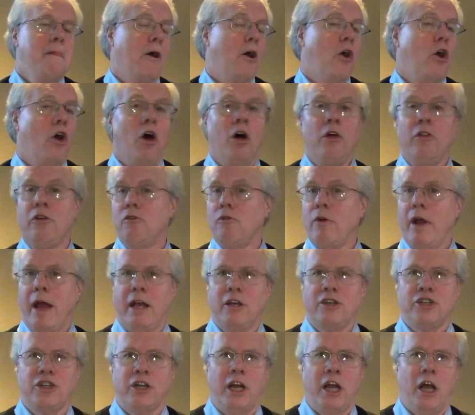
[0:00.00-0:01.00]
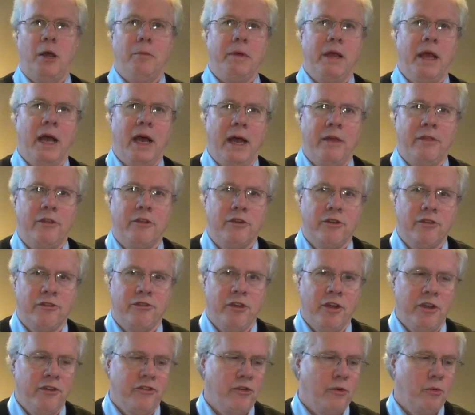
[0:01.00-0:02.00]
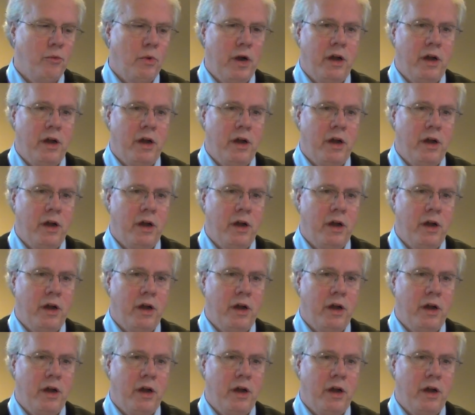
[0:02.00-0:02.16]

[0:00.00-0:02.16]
all the rationale behind the decision,